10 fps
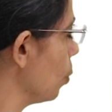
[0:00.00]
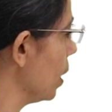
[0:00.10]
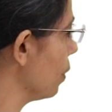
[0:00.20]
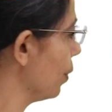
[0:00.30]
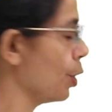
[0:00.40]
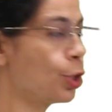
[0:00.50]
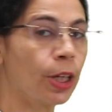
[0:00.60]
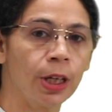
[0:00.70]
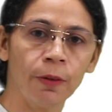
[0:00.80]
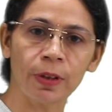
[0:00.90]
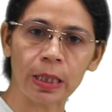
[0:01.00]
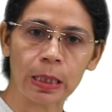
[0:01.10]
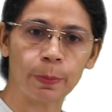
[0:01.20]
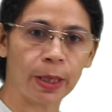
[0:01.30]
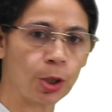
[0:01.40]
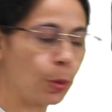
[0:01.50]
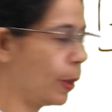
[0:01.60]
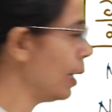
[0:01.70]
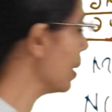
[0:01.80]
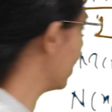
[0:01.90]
to be differentiated with respect to x,